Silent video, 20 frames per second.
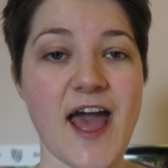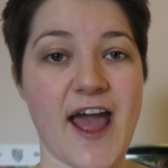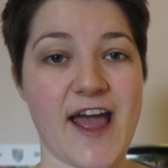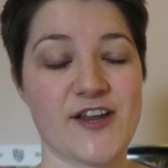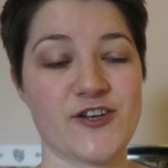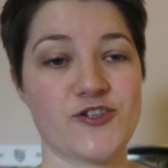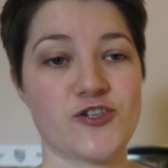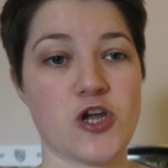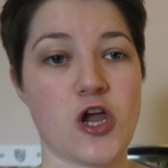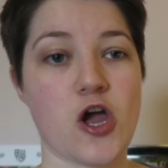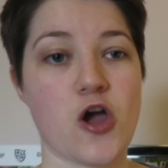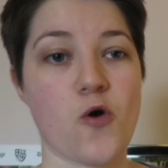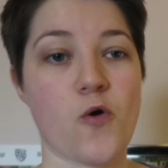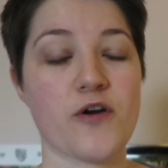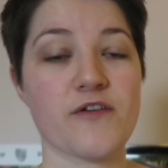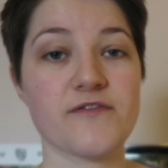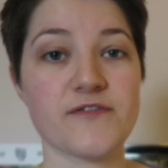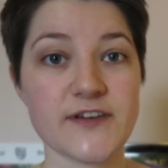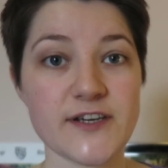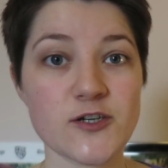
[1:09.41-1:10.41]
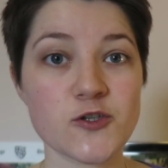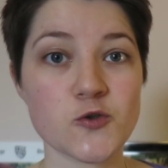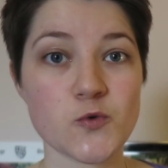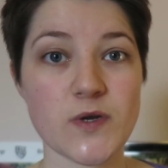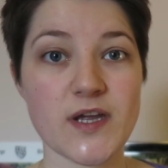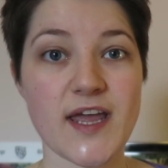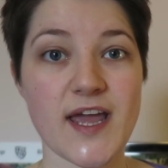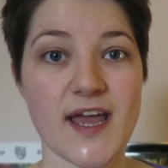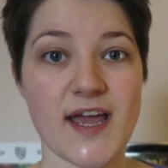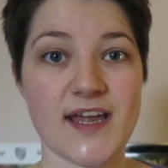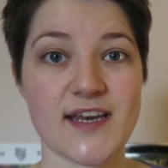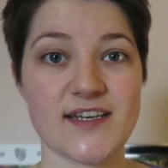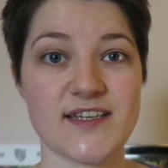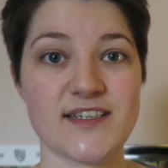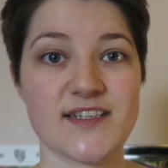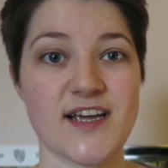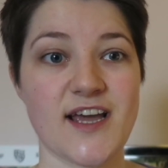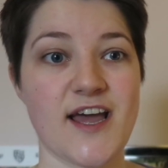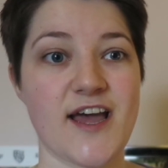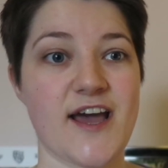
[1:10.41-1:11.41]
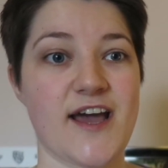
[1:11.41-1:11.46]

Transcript: and to go on a field weekend